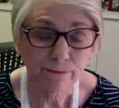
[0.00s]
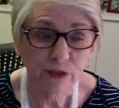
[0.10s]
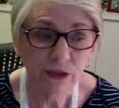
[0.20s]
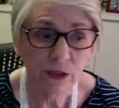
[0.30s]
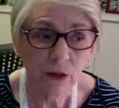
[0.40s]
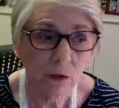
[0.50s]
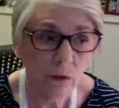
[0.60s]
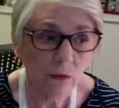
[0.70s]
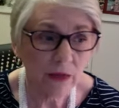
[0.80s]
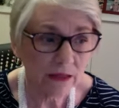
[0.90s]

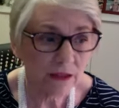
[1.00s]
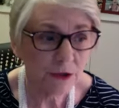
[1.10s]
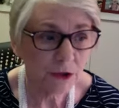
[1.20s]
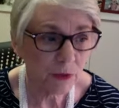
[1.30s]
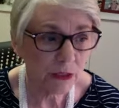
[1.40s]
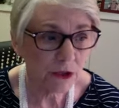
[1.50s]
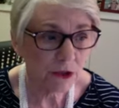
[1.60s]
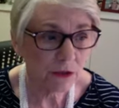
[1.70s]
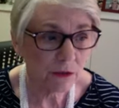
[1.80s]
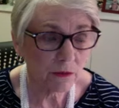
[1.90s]
So that
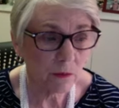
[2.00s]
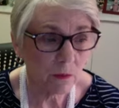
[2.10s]
situation